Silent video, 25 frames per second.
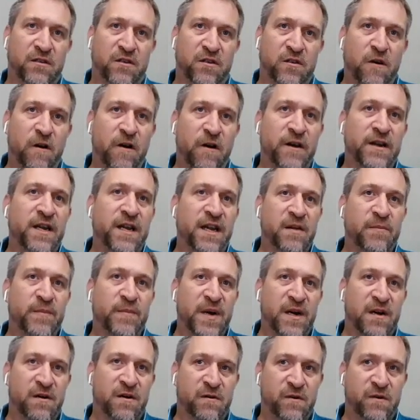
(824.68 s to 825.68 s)
talking
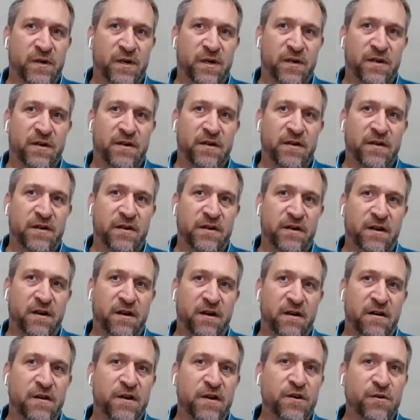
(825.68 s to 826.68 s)
about
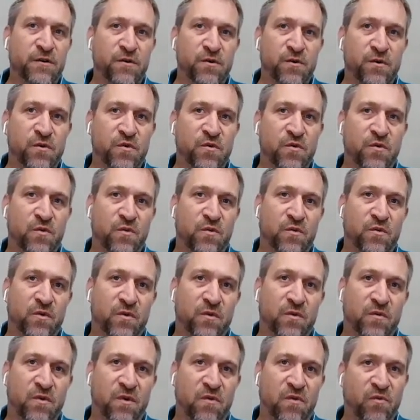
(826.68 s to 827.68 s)
our new,
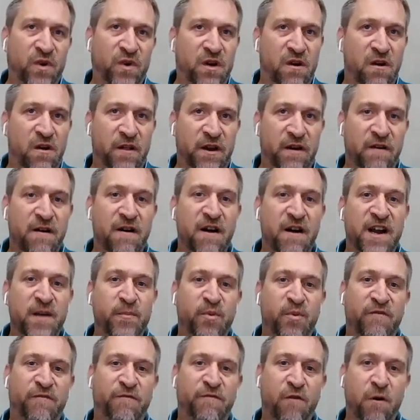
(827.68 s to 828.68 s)
what we're calling our high
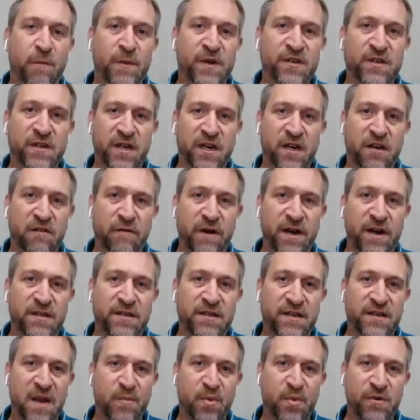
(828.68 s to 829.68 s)
performance integrated
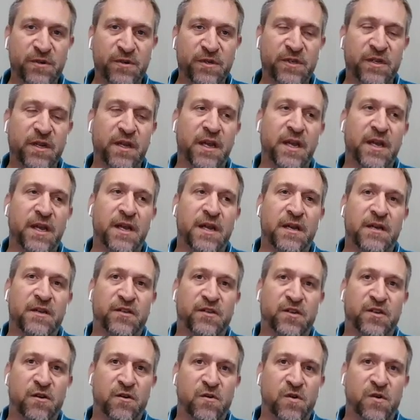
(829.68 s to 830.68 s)
steppers.
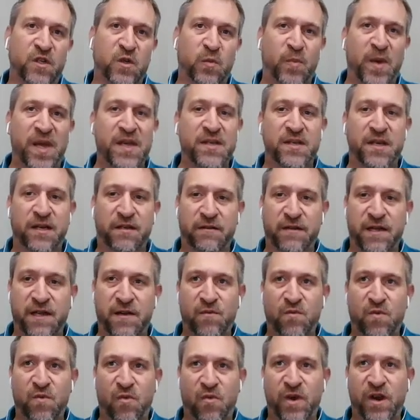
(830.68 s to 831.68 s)
So it's basically
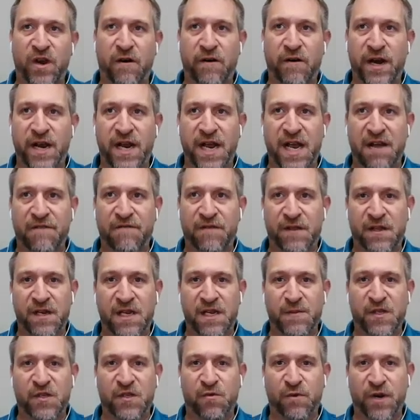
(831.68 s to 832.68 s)
what we already have in the
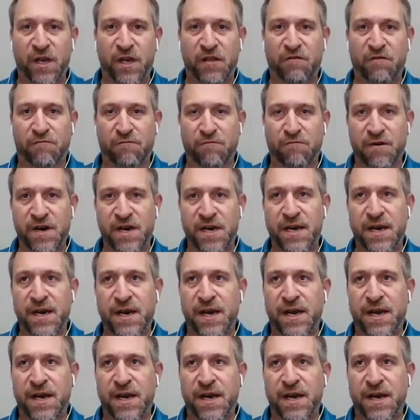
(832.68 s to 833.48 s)
NEMA 23,